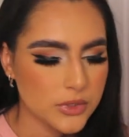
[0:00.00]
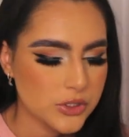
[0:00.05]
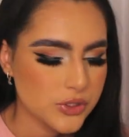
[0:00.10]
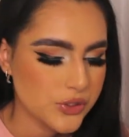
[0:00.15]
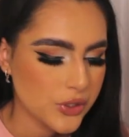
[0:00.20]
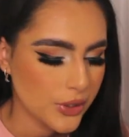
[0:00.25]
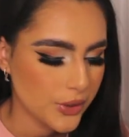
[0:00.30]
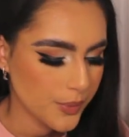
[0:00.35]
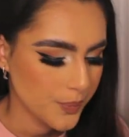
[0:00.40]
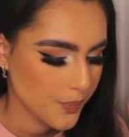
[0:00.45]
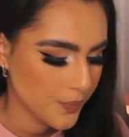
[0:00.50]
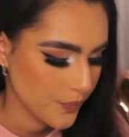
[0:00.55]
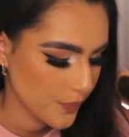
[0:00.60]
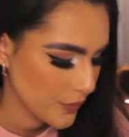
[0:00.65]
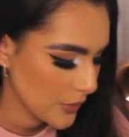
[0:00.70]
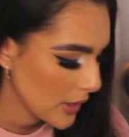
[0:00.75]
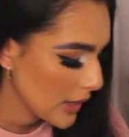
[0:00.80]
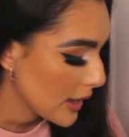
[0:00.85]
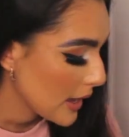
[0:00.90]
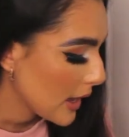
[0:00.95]
So
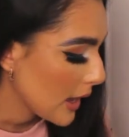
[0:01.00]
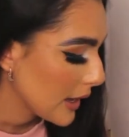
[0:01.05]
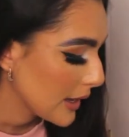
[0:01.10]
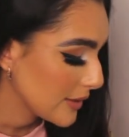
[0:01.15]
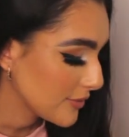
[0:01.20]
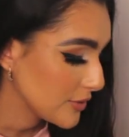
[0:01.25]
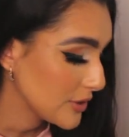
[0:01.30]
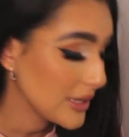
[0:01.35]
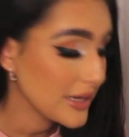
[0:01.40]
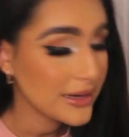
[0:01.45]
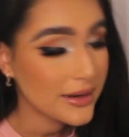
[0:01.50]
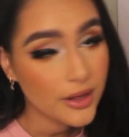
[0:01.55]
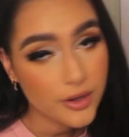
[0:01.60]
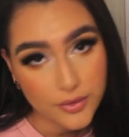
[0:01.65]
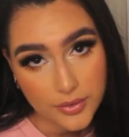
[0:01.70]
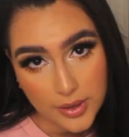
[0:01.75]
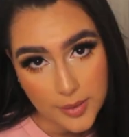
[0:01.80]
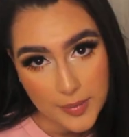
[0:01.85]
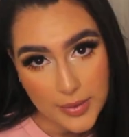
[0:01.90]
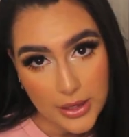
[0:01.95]
if you need an
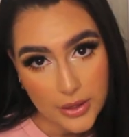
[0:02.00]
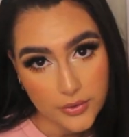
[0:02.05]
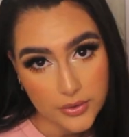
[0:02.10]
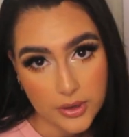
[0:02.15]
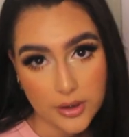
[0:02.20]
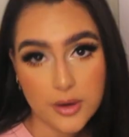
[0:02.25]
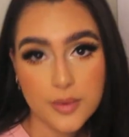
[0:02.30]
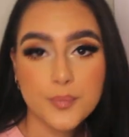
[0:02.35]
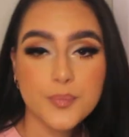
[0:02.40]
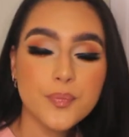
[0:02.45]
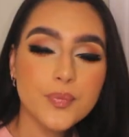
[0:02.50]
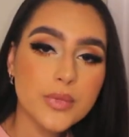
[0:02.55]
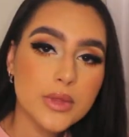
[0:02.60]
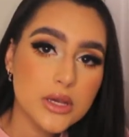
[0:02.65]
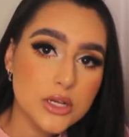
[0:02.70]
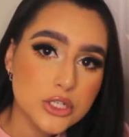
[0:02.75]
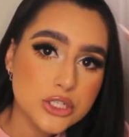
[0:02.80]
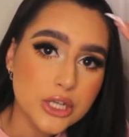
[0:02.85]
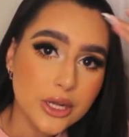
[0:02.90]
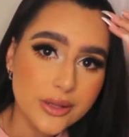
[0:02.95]
under eye powder,
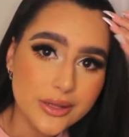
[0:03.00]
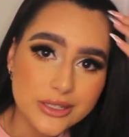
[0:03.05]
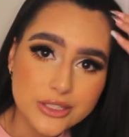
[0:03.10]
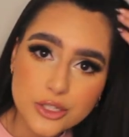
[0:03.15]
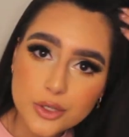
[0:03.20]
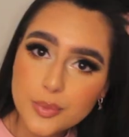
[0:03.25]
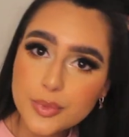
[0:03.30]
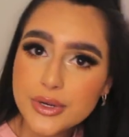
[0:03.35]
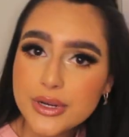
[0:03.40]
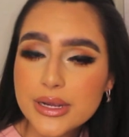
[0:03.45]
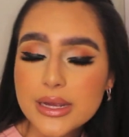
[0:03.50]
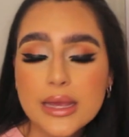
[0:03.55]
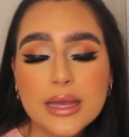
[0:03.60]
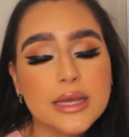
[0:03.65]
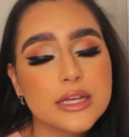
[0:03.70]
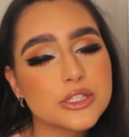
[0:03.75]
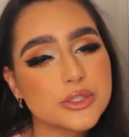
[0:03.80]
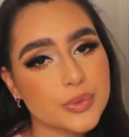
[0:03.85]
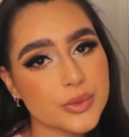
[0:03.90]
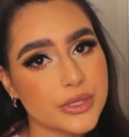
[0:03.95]
Charlotte
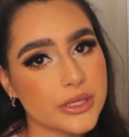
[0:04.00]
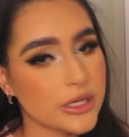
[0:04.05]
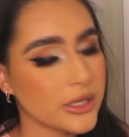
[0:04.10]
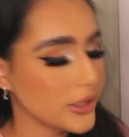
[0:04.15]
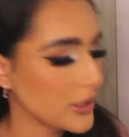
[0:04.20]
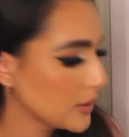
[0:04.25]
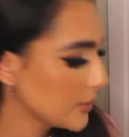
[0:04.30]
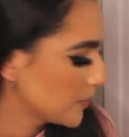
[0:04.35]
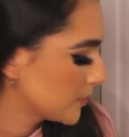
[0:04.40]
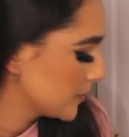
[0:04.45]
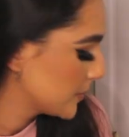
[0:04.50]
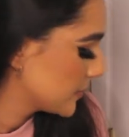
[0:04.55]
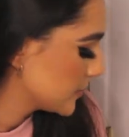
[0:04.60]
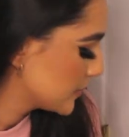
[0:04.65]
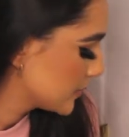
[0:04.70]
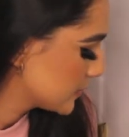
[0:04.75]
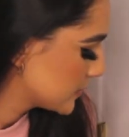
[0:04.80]
Tilbury is really good.